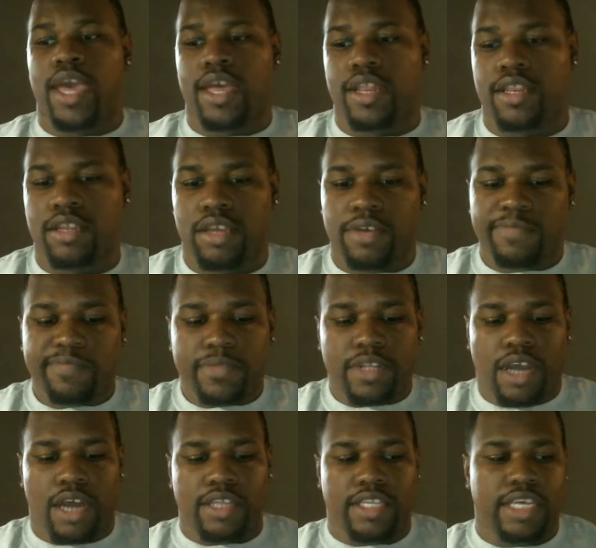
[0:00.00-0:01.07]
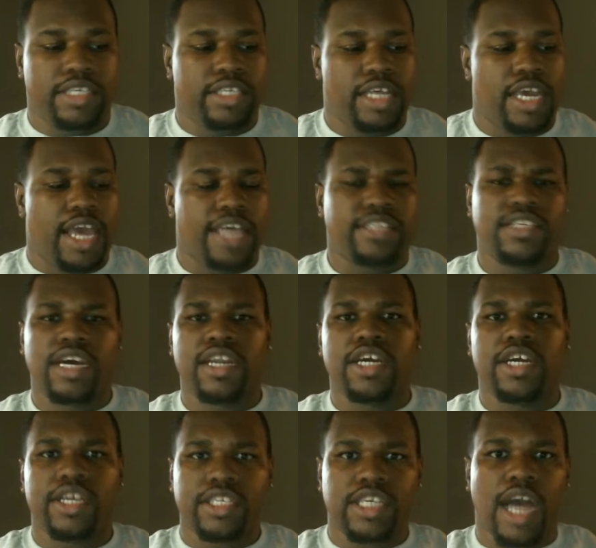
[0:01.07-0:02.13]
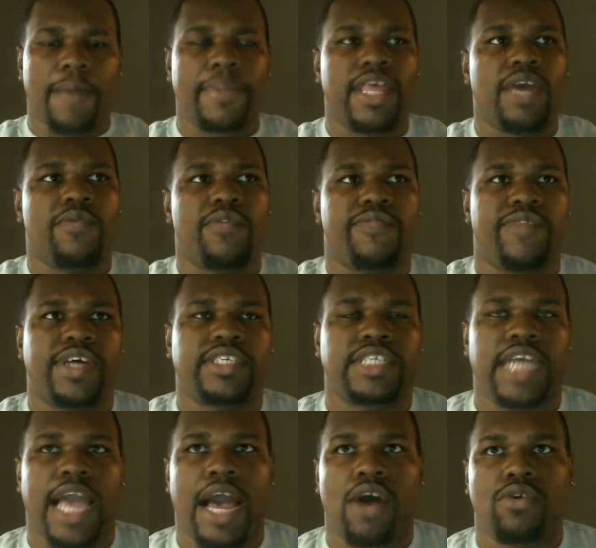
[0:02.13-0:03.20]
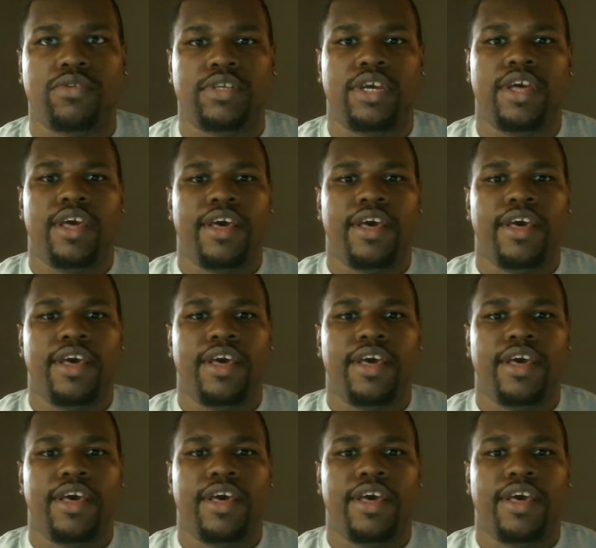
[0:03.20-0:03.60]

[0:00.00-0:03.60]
and Disney has done a good job, I think, with fleshing out